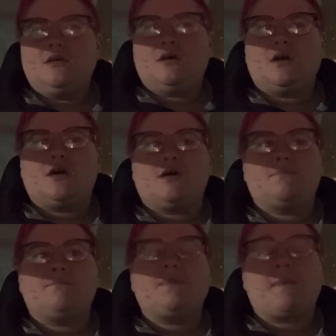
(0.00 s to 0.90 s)

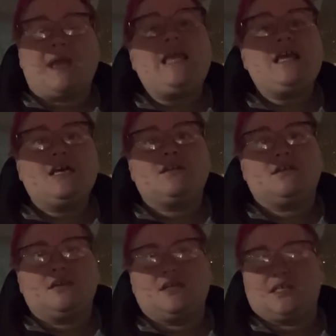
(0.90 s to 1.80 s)
Um, but my aunt
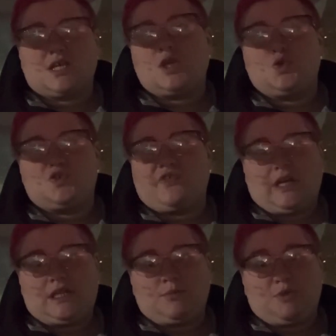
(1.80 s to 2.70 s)
is a huge fan
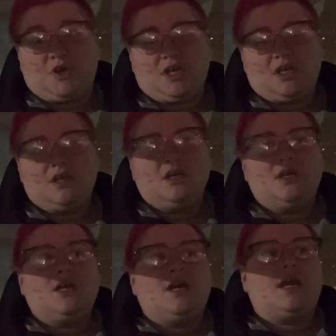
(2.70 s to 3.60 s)
of the book
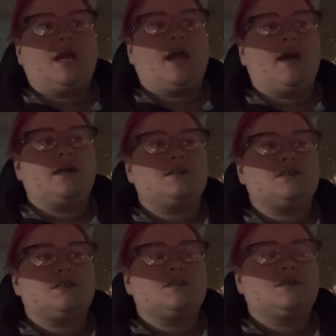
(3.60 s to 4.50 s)
and,
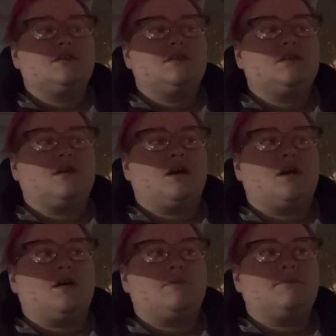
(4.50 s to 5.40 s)

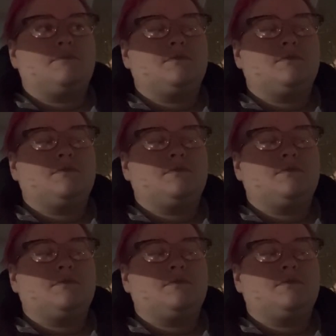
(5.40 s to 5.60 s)
um,